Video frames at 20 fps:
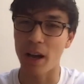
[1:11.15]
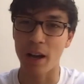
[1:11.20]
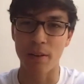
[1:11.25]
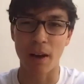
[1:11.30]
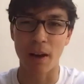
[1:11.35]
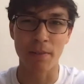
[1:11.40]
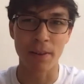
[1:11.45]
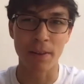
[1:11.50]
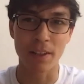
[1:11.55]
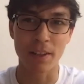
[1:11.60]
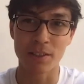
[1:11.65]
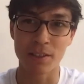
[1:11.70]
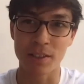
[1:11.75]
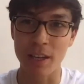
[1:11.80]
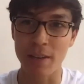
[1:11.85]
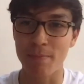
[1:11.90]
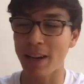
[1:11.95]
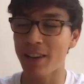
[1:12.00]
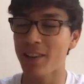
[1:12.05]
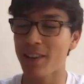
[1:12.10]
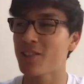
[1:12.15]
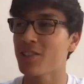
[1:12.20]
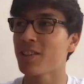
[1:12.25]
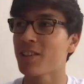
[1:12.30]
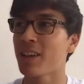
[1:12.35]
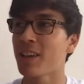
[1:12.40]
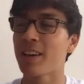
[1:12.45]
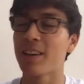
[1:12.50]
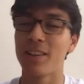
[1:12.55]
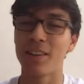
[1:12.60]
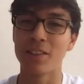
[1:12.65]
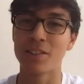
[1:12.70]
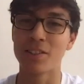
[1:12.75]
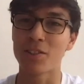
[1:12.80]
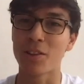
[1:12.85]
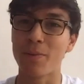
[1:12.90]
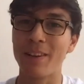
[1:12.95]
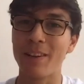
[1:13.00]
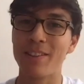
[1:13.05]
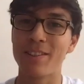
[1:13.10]
I think he's team manager there. There's so
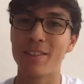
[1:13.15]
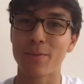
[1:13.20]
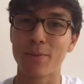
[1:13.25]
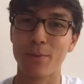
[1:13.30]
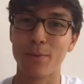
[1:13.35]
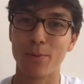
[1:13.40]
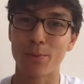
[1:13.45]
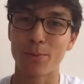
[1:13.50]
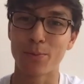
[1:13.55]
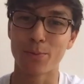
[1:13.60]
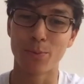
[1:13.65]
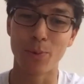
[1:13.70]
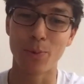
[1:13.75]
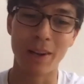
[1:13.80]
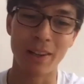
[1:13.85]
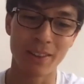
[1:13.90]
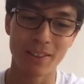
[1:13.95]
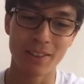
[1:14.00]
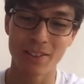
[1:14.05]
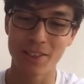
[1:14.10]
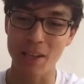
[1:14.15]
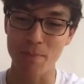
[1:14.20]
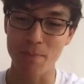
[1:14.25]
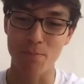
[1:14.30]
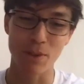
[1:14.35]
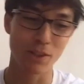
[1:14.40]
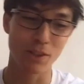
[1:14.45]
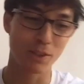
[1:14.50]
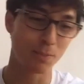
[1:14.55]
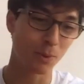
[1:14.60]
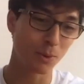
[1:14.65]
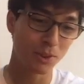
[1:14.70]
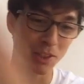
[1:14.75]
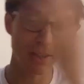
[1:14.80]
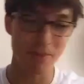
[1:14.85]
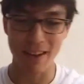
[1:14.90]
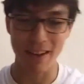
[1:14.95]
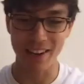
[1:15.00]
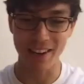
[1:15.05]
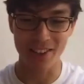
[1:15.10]
many different ways. Team principal, team
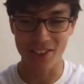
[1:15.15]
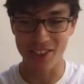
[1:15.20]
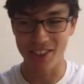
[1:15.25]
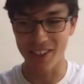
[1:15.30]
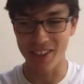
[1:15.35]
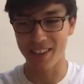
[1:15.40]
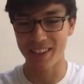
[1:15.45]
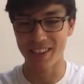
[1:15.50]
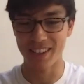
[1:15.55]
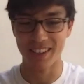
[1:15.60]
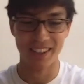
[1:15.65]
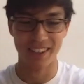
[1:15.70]
manager.